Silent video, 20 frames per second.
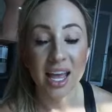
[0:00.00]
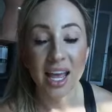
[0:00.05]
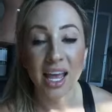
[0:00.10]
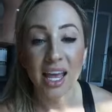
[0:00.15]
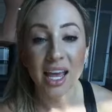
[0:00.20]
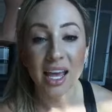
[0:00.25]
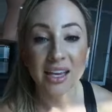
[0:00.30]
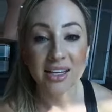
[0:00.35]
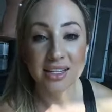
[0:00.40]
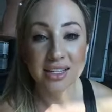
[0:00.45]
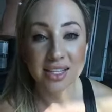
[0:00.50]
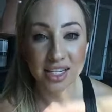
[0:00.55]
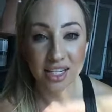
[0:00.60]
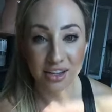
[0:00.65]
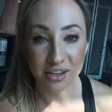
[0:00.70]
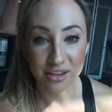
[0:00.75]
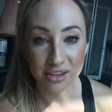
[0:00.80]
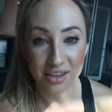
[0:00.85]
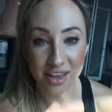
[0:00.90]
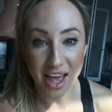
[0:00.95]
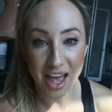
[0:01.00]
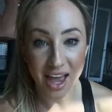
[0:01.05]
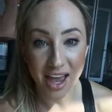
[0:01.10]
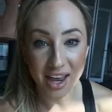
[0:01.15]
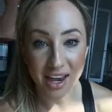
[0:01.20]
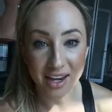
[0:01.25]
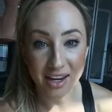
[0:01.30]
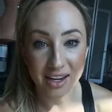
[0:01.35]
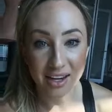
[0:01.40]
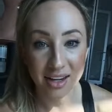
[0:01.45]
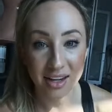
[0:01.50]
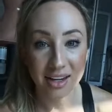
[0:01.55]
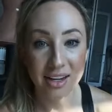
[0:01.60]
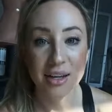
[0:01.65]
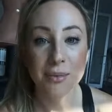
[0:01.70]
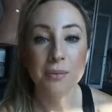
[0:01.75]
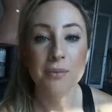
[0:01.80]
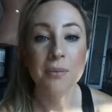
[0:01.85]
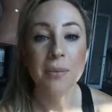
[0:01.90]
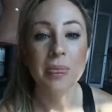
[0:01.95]
Until then,
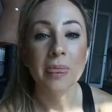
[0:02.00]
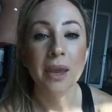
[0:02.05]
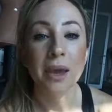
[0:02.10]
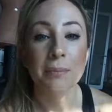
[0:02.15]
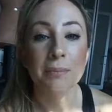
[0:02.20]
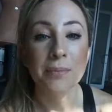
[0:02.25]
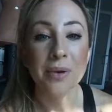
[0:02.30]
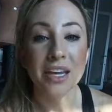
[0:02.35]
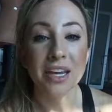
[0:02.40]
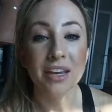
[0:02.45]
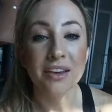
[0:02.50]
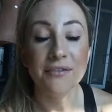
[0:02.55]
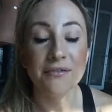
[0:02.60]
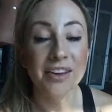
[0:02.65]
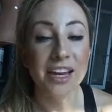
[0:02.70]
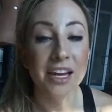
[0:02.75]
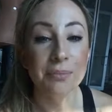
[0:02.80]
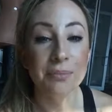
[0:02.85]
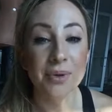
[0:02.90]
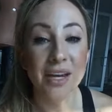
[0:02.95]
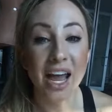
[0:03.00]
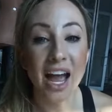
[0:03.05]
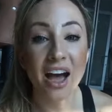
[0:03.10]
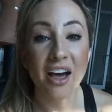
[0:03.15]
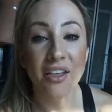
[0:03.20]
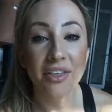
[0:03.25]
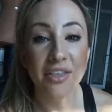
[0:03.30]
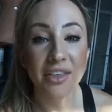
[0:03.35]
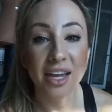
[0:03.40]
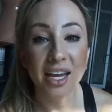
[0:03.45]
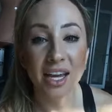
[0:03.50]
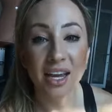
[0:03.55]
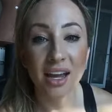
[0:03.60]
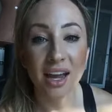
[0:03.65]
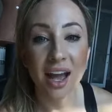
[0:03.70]
be fit, be healthy.